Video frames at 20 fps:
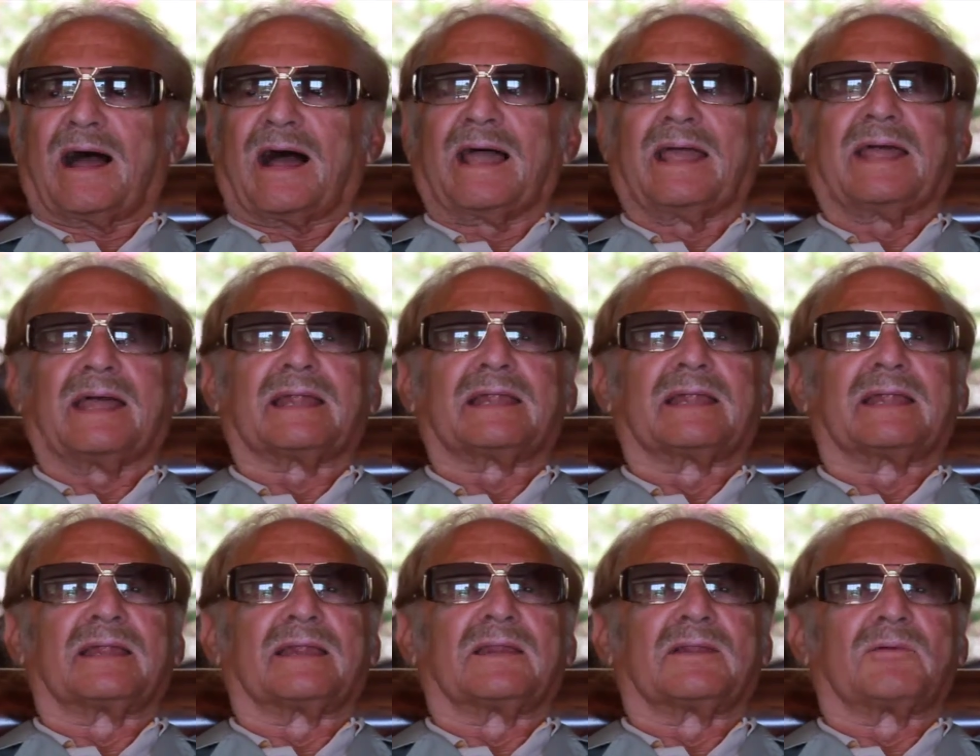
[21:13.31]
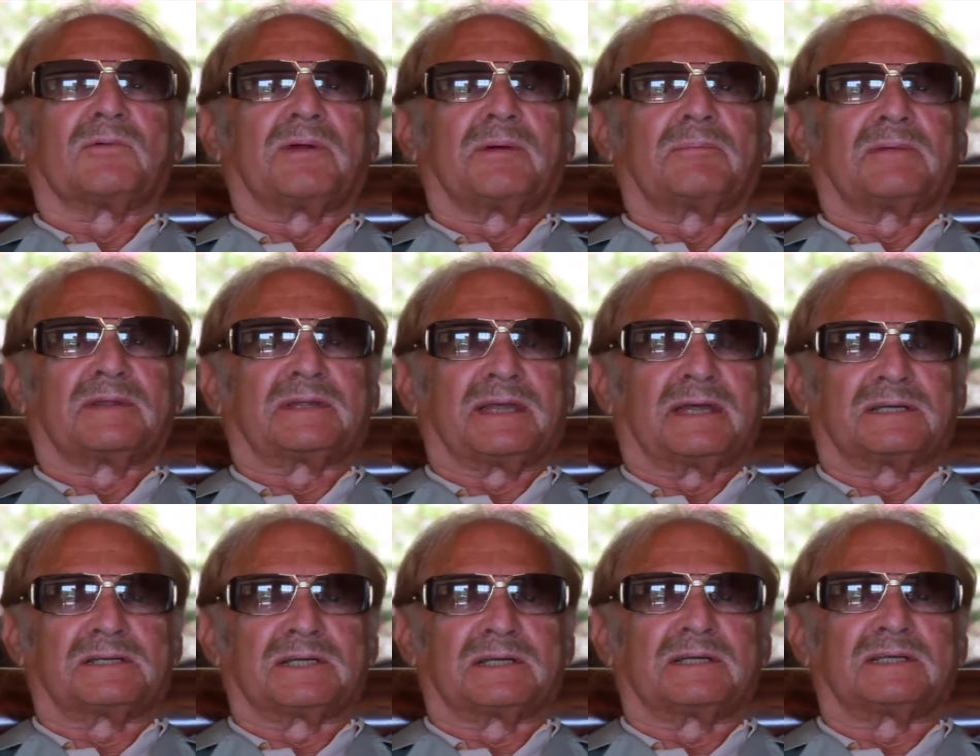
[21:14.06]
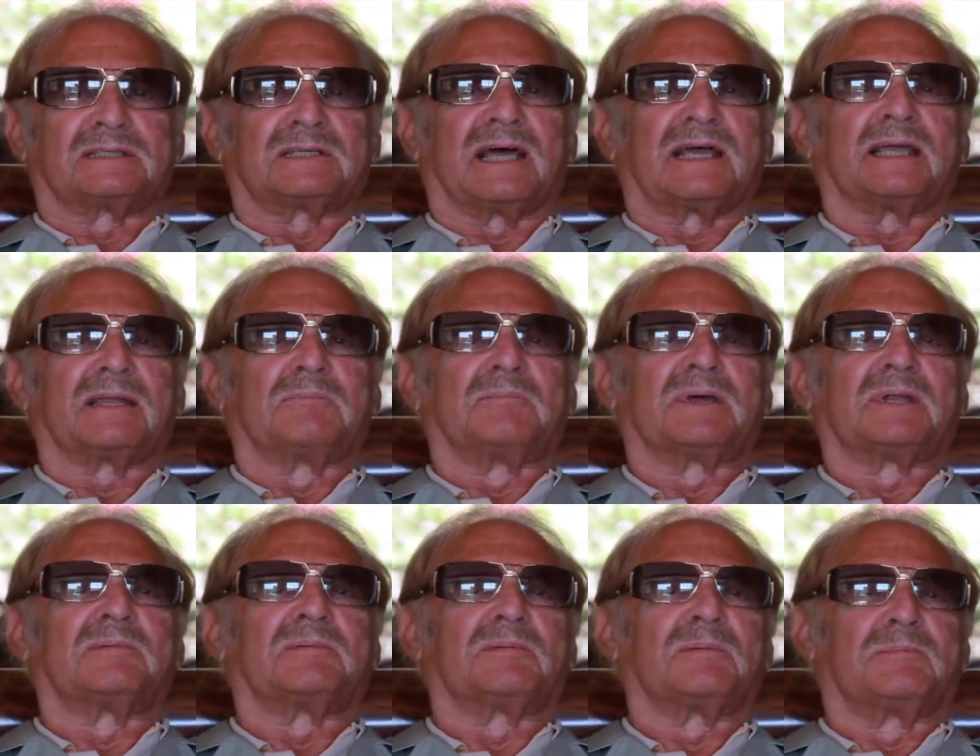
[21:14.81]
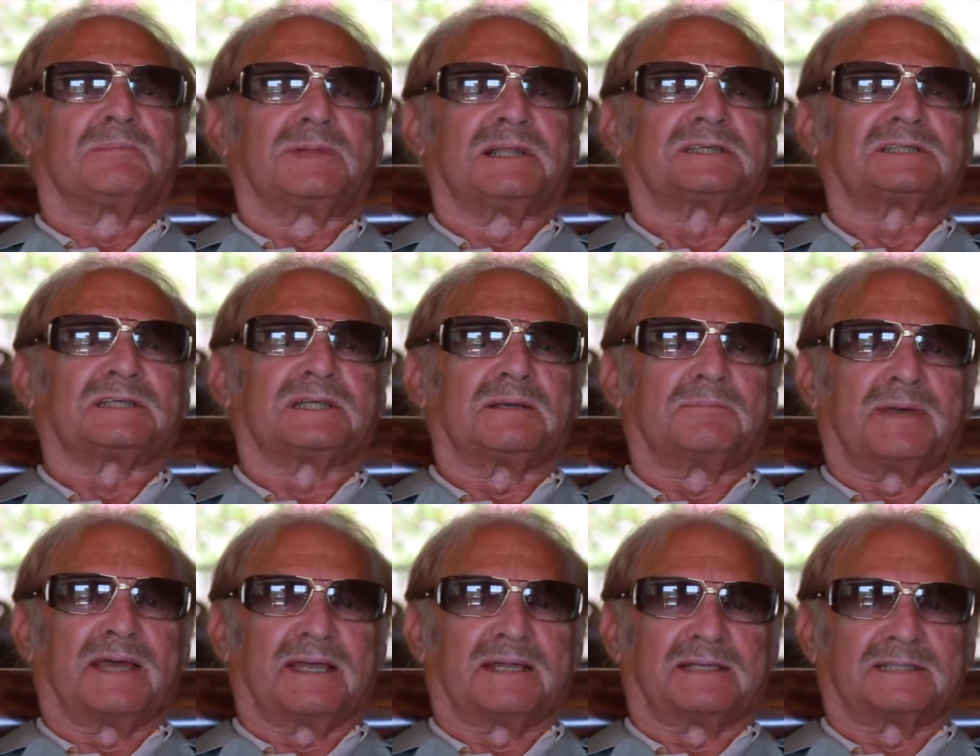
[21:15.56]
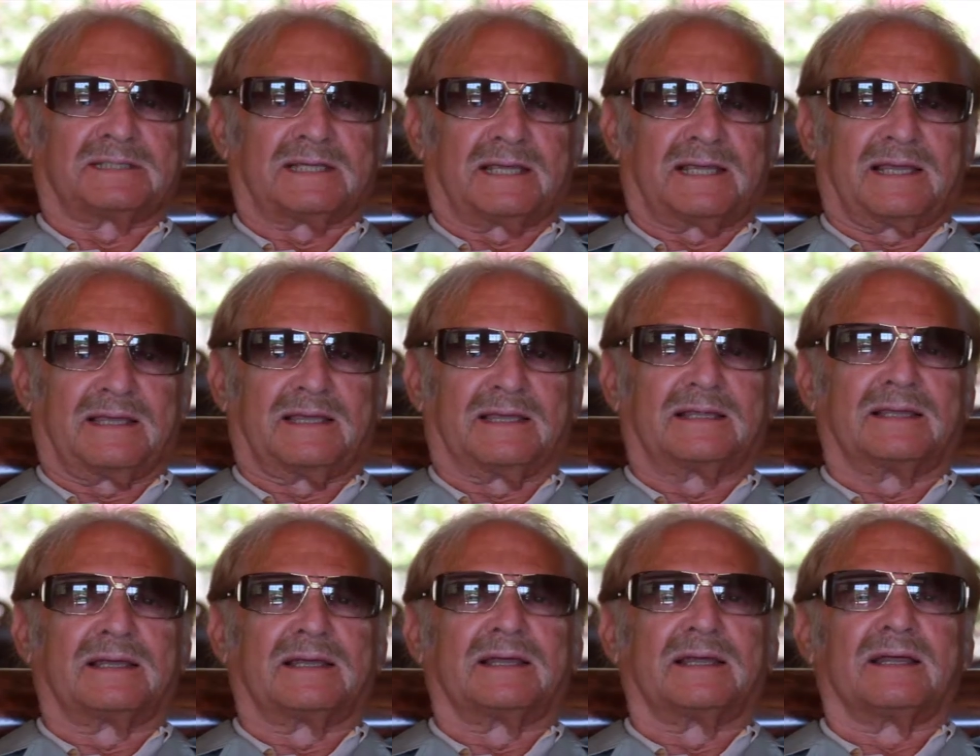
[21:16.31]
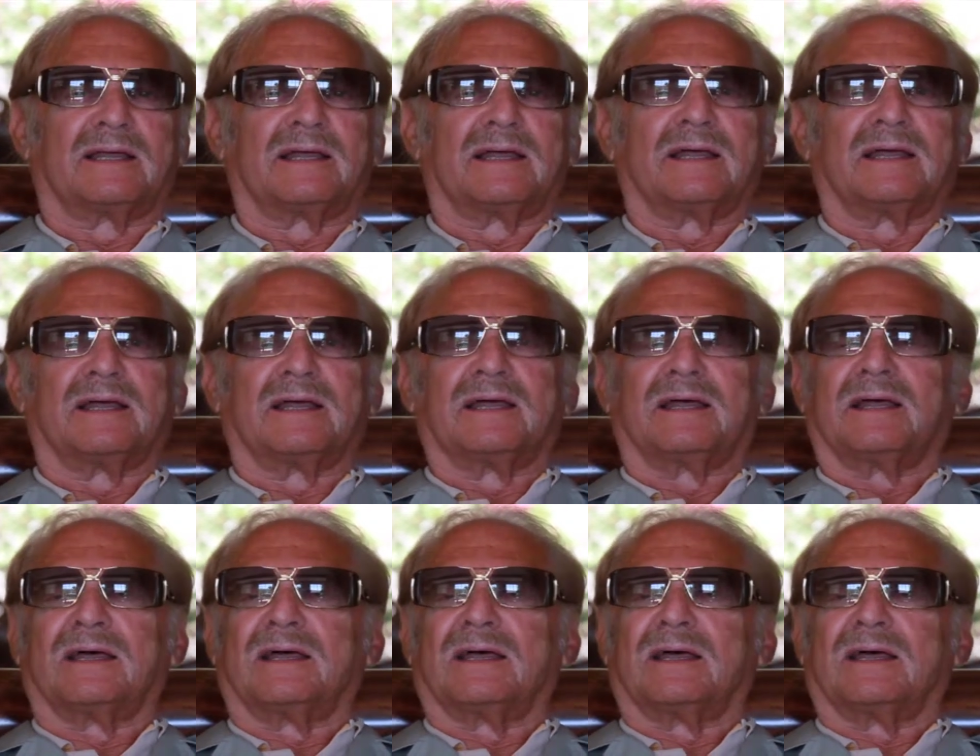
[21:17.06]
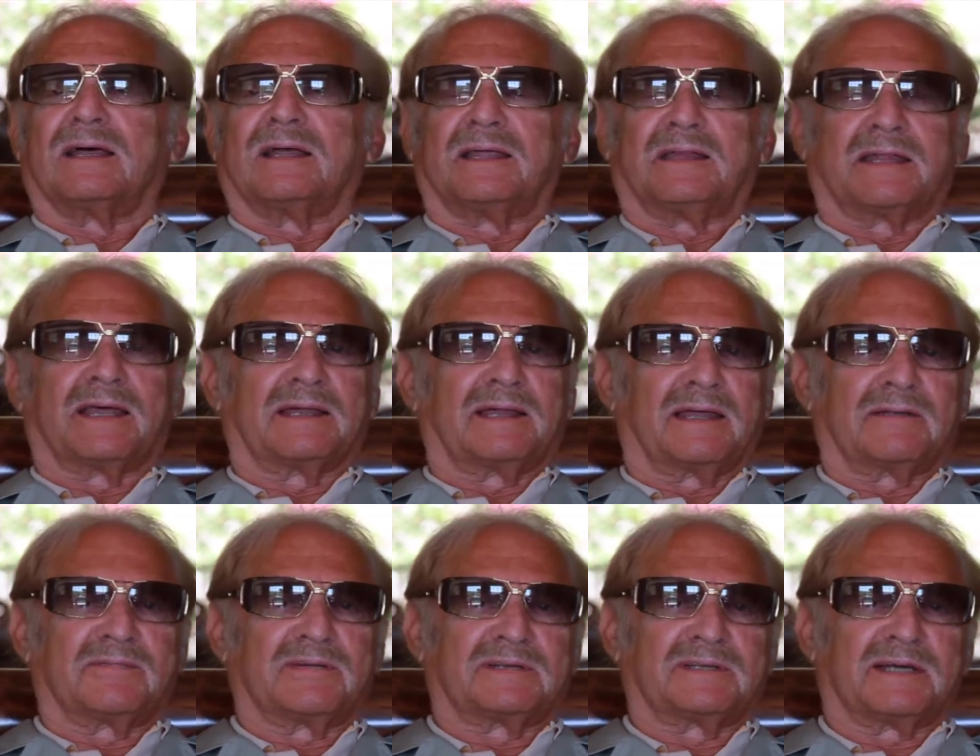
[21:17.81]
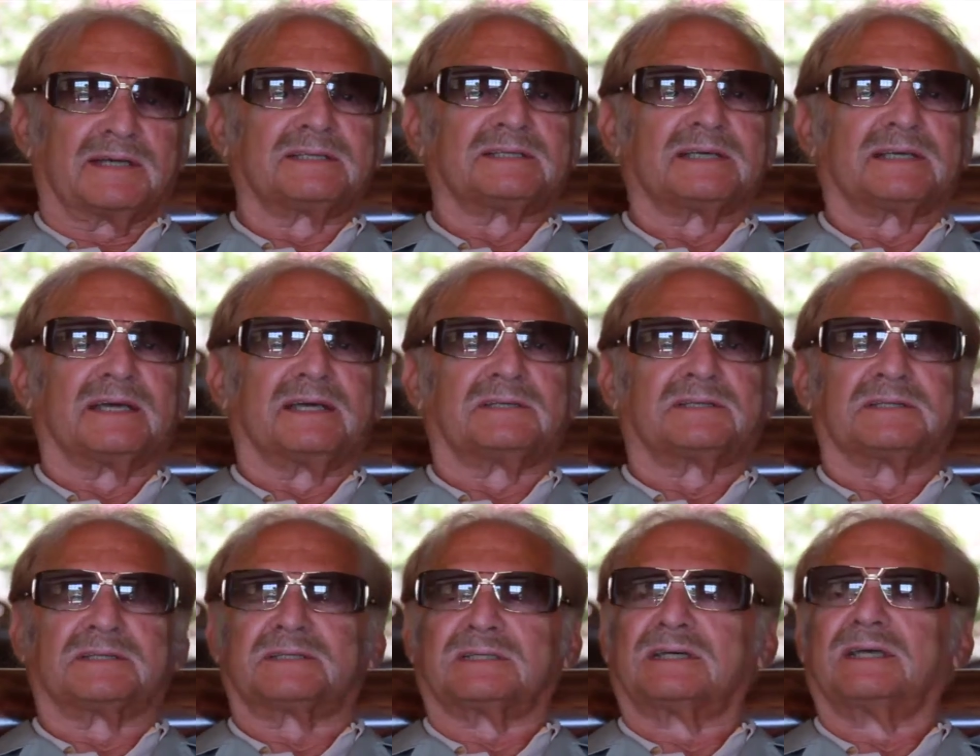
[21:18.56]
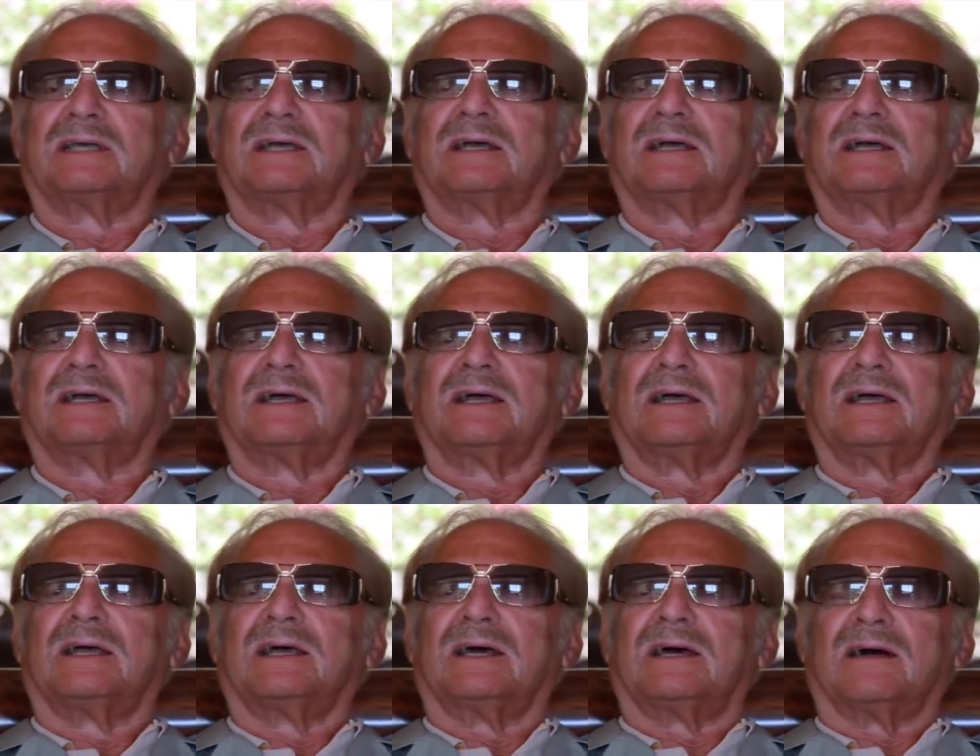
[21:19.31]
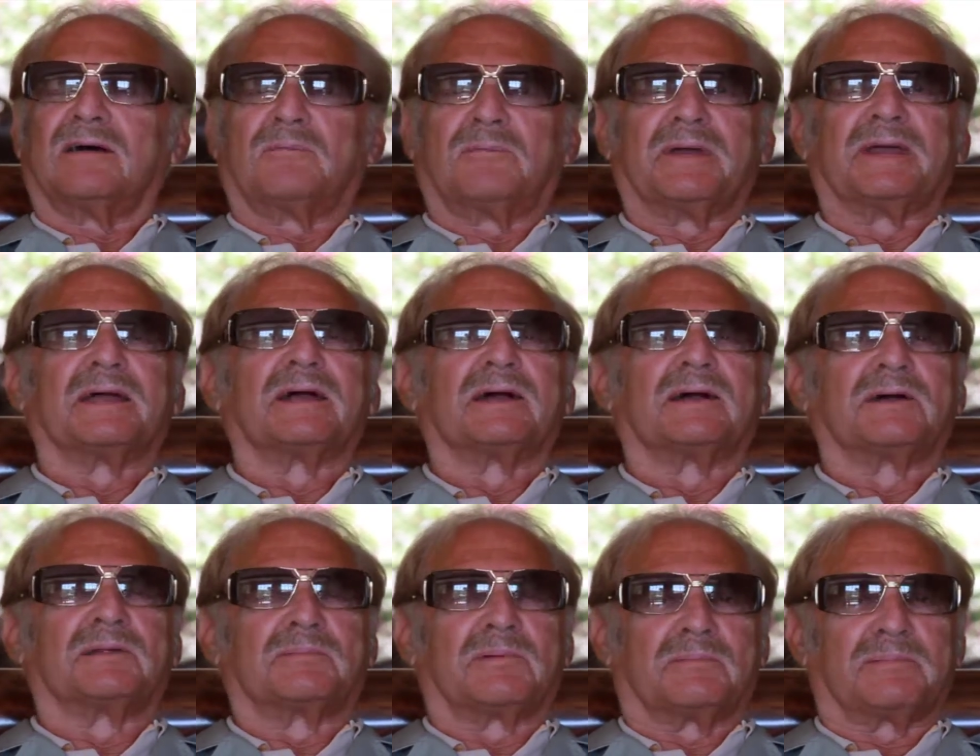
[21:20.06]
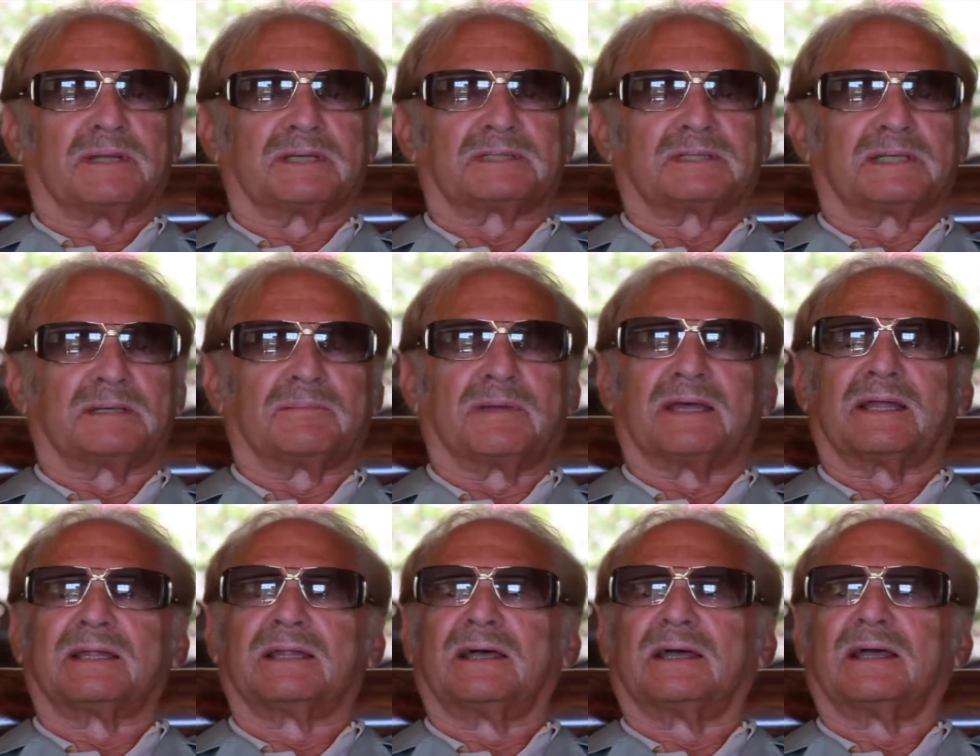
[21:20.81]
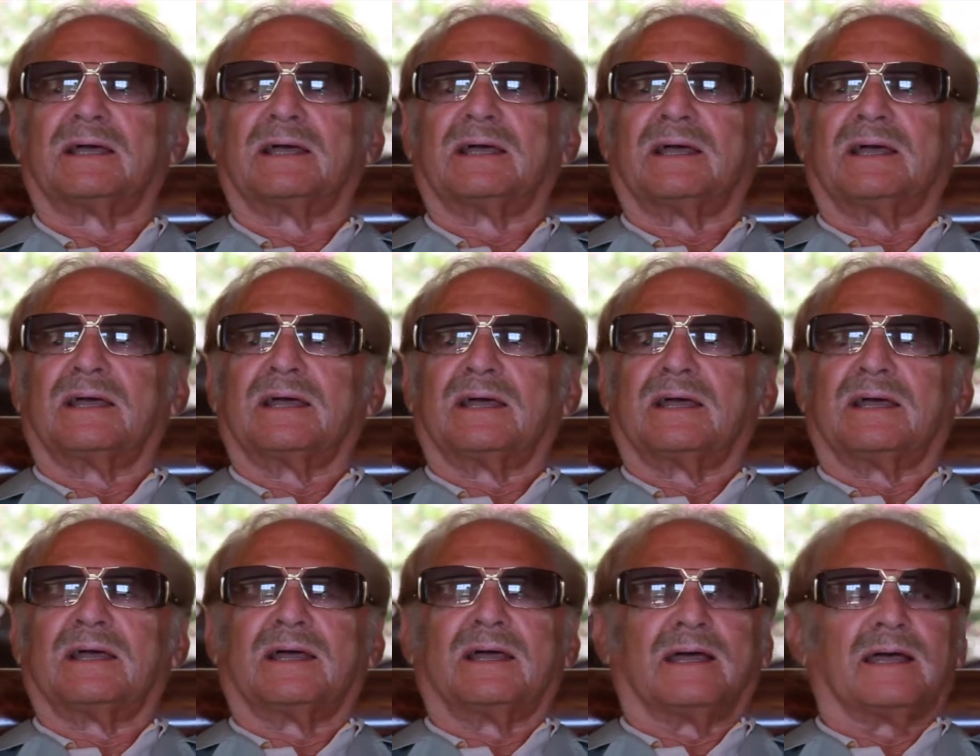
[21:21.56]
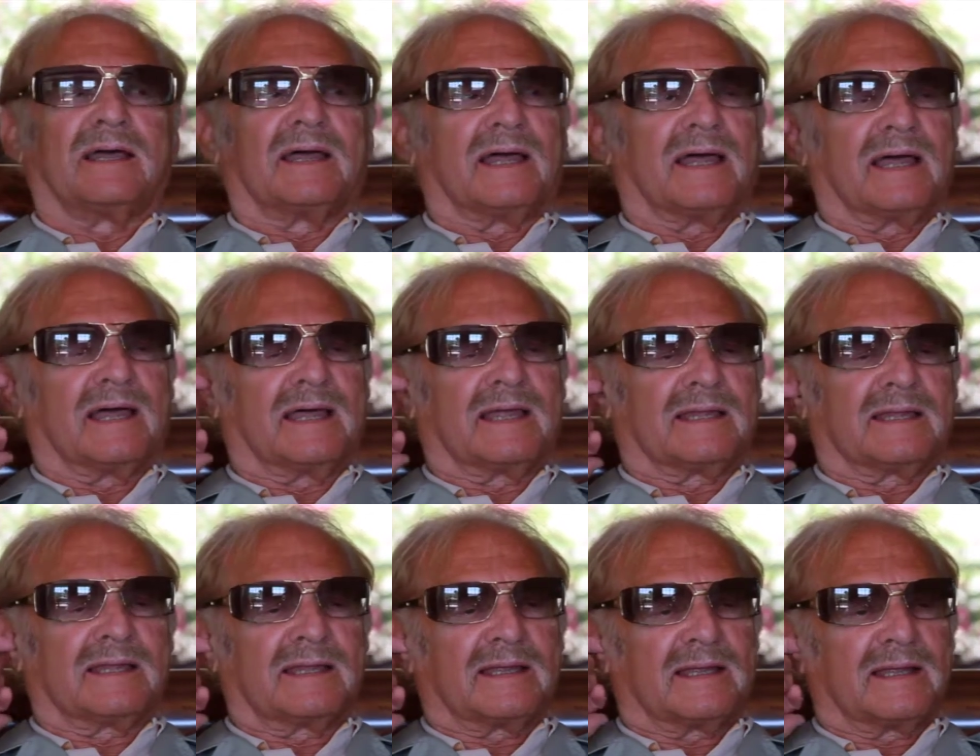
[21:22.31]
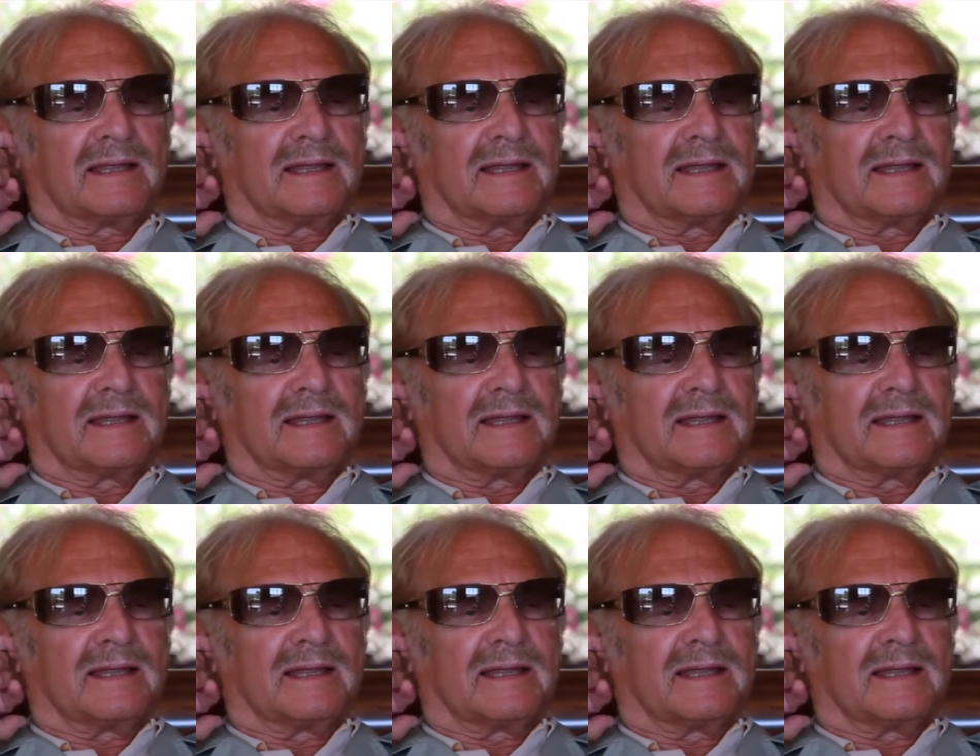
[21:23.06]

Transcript: I had the reputation because I had been a publicity man as a kid in that advertising agency of being a good publicity man. And